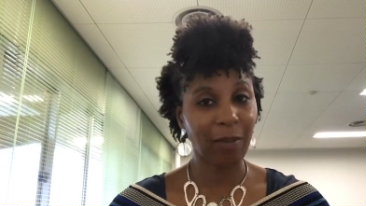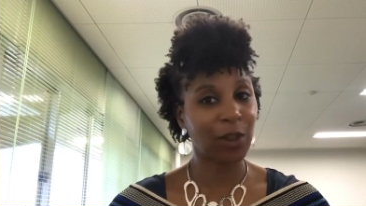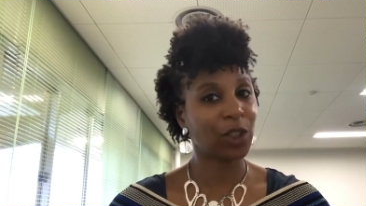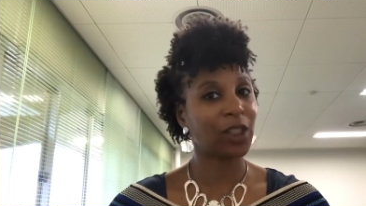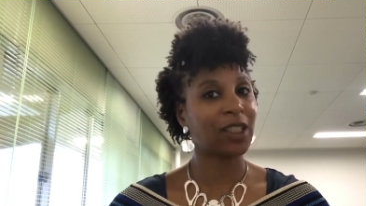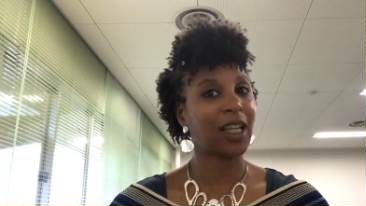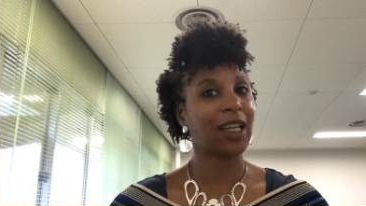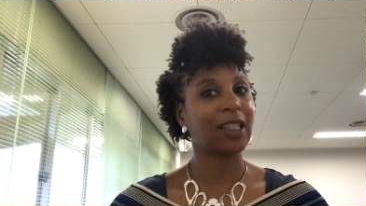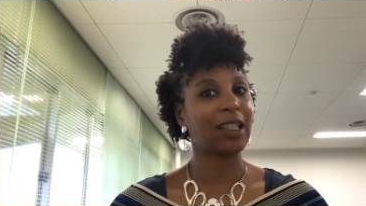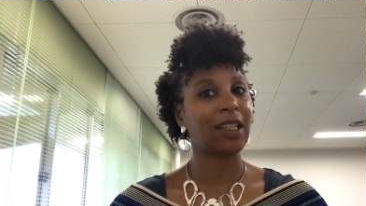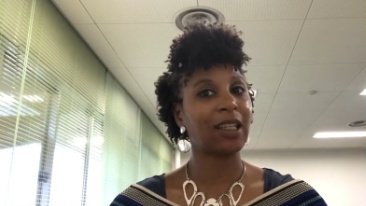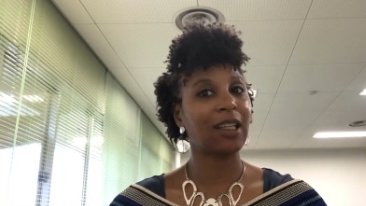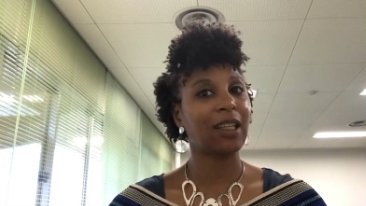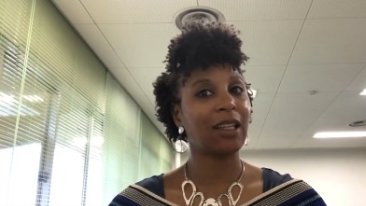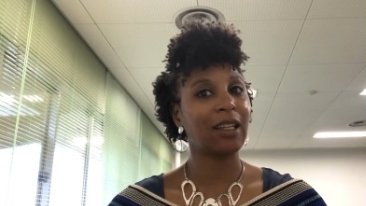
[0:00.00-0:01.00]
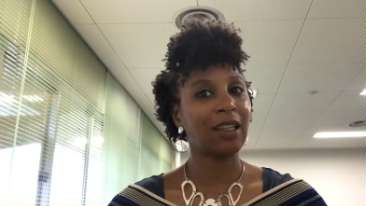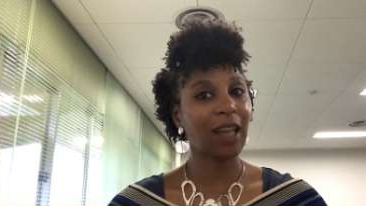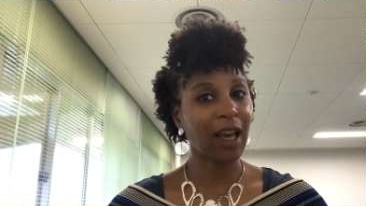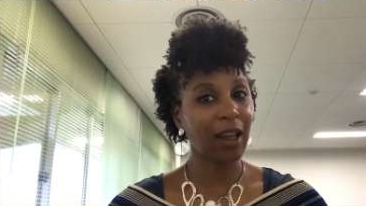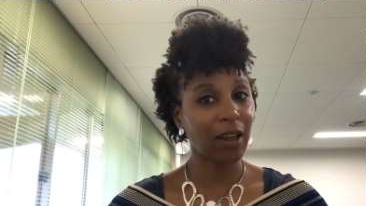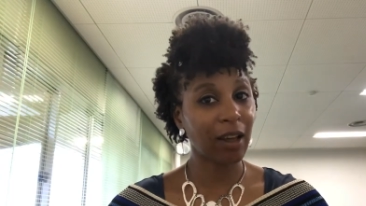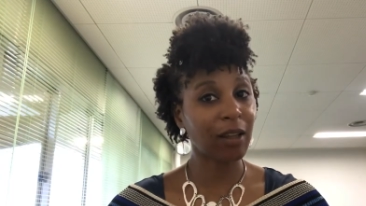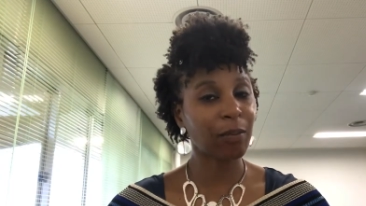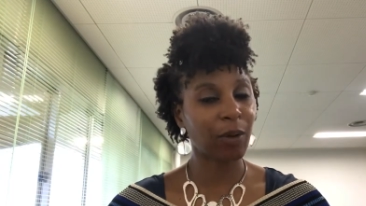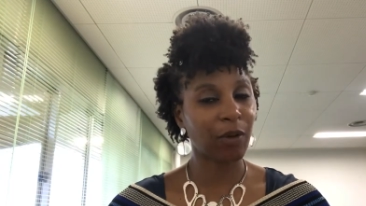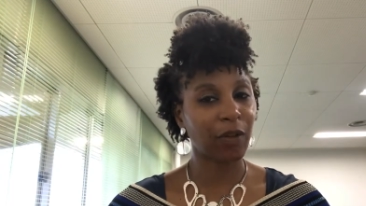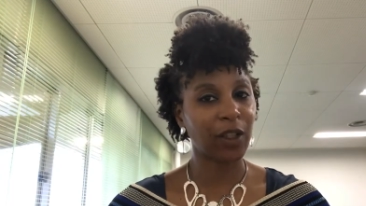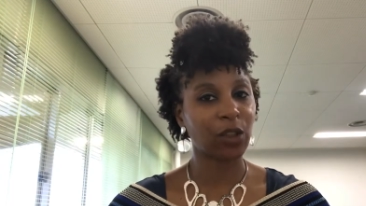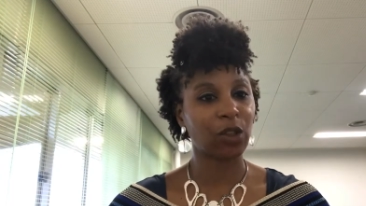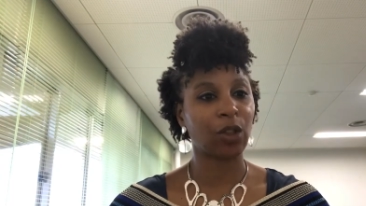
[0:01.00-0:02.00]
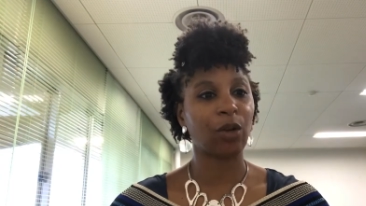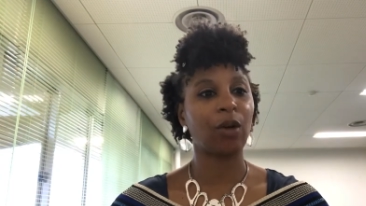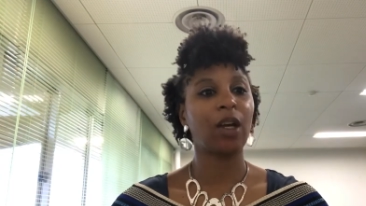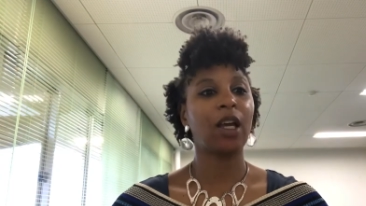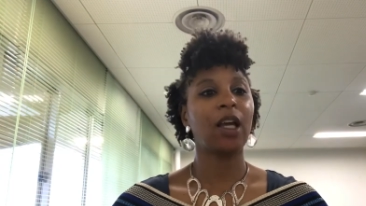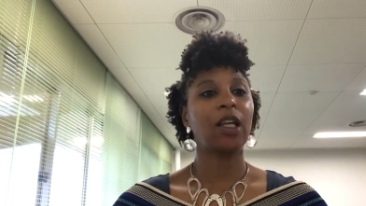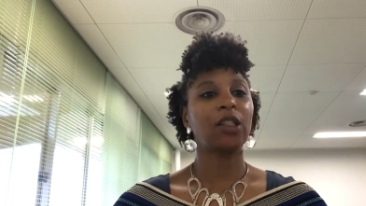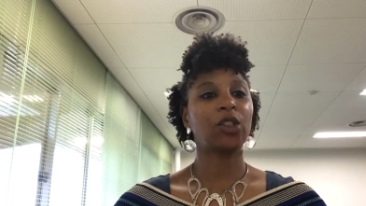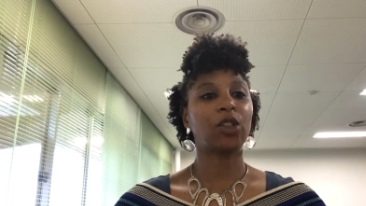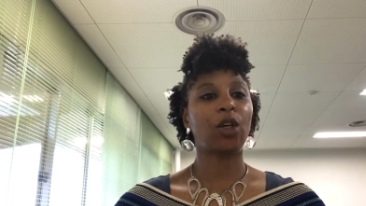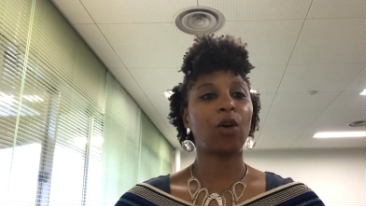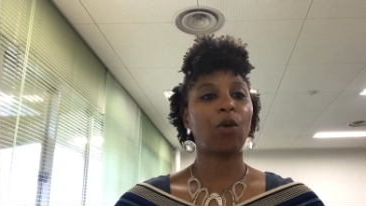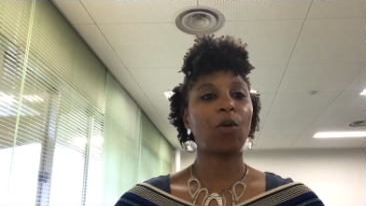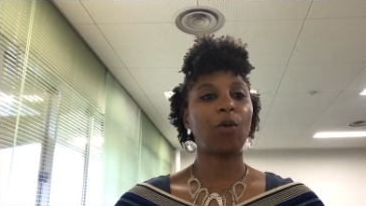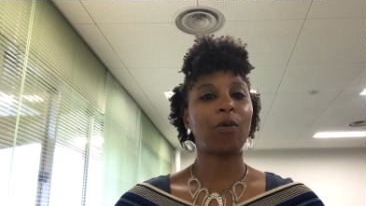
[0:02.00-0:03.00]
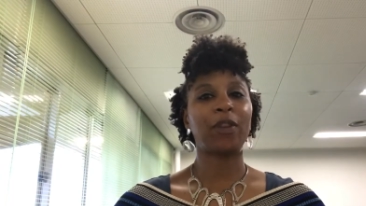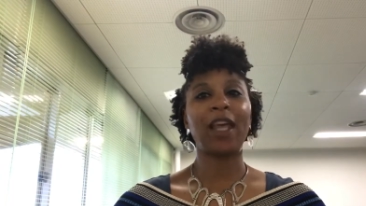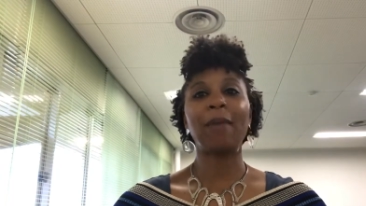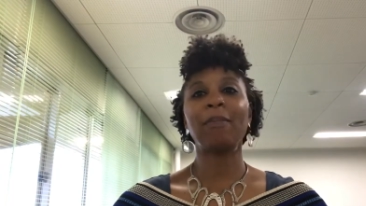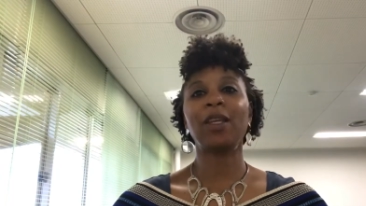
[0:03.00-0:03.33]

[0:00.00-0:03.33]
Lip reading: but she's acting not unprofessional. So that